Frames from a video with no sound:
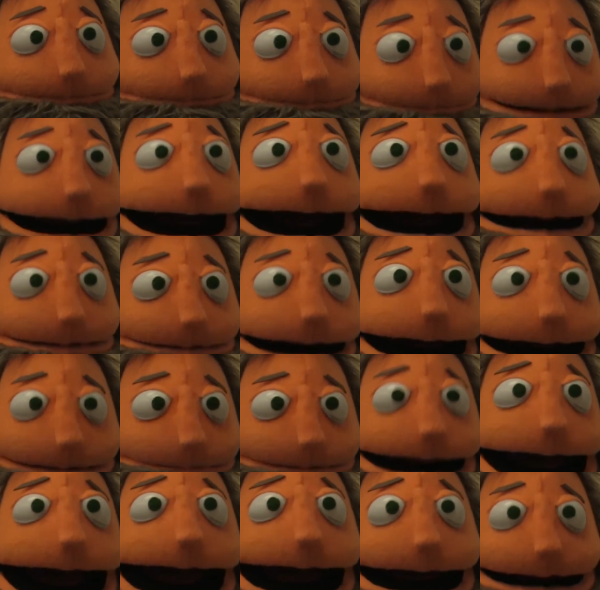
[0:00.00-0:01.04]
Five
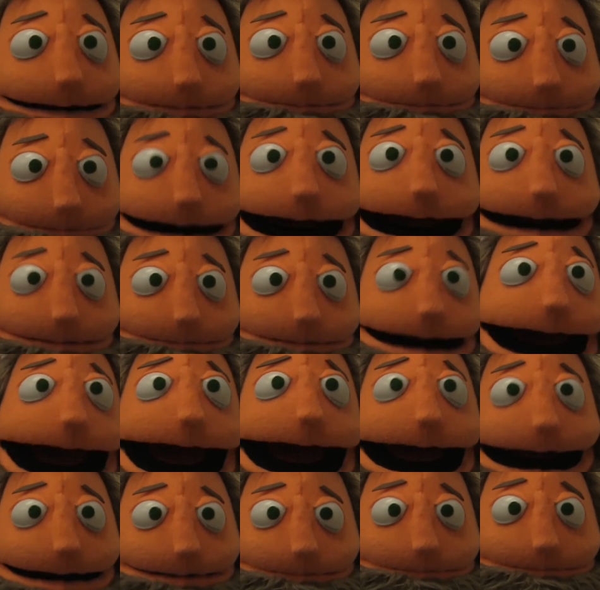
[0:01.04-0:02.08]
years ago, Christmas
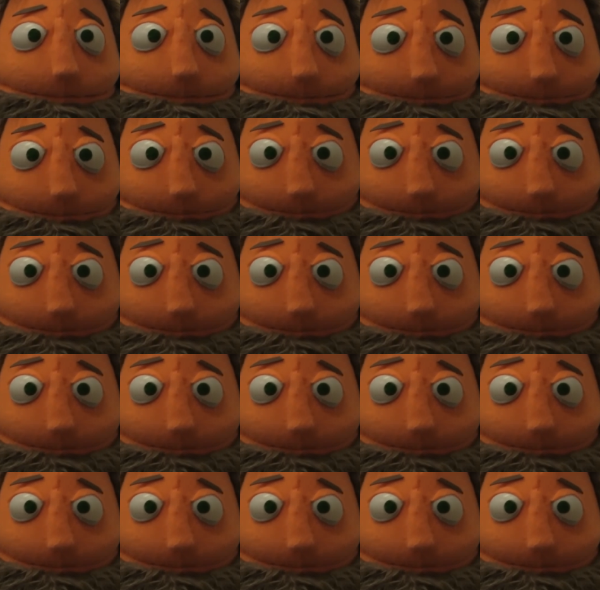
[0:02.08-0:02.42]
Eve.